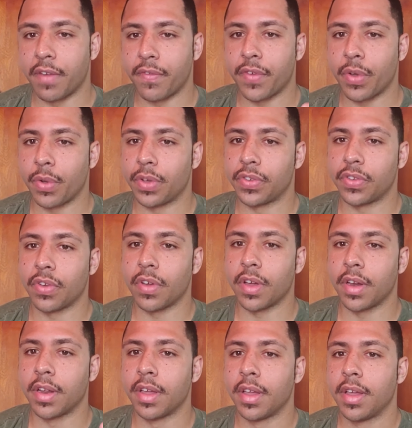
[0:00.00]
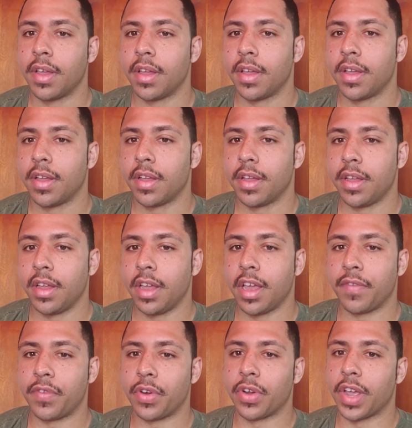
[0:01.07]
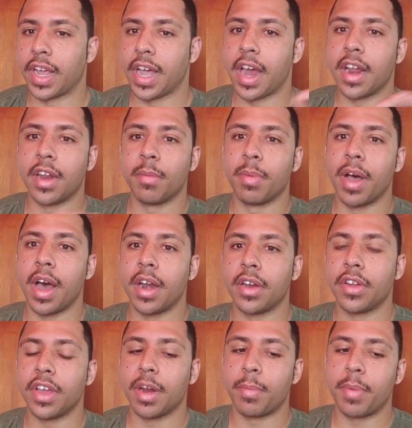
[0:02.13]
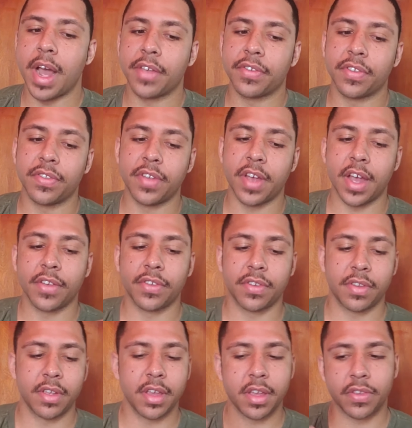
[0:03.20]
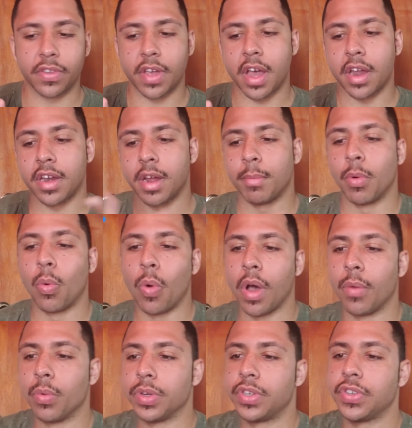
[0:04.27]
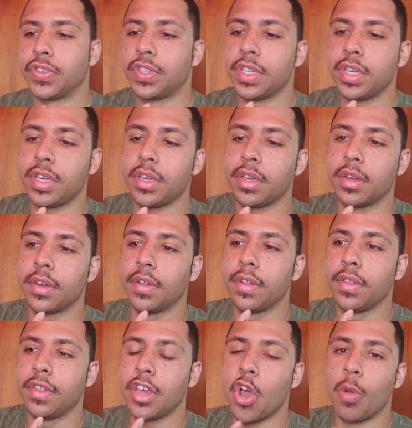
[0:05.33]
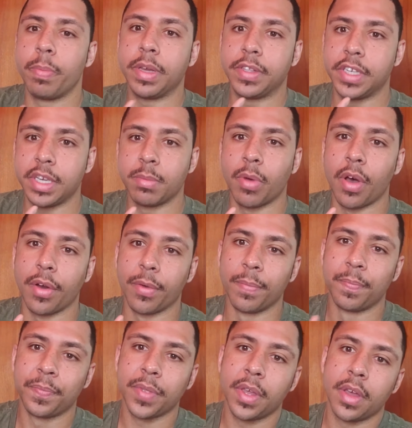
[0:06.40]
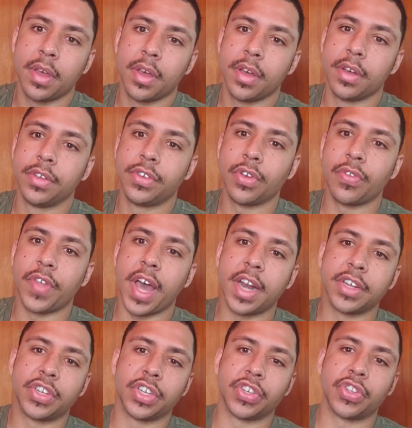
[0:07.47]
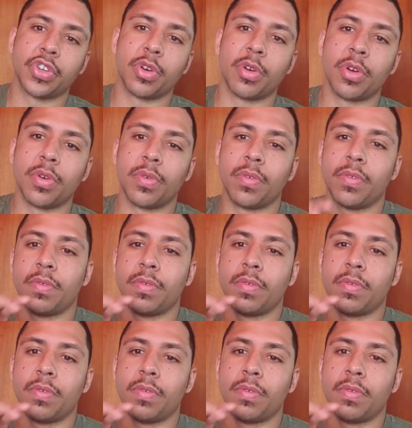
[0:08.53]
to focus on if you're like kind of in a bind and you got to pass the test is number 1, which is the OPT model. So that is just their